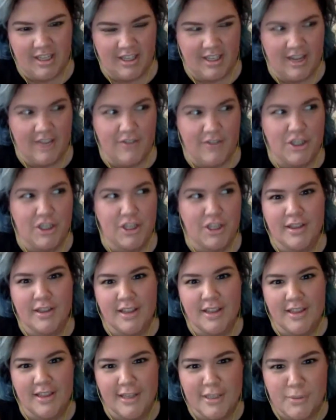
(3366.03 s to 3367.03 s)
If she thought
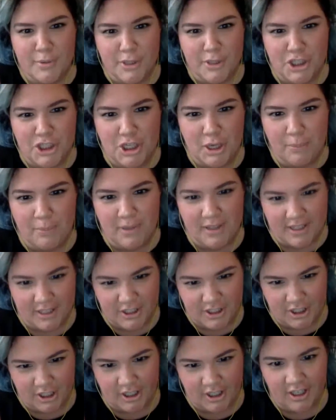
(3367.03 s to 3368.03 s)
that this was jumping the
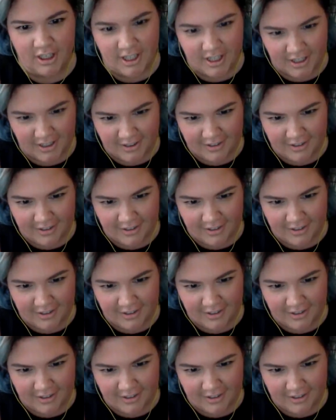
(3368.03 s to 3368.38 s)
shark.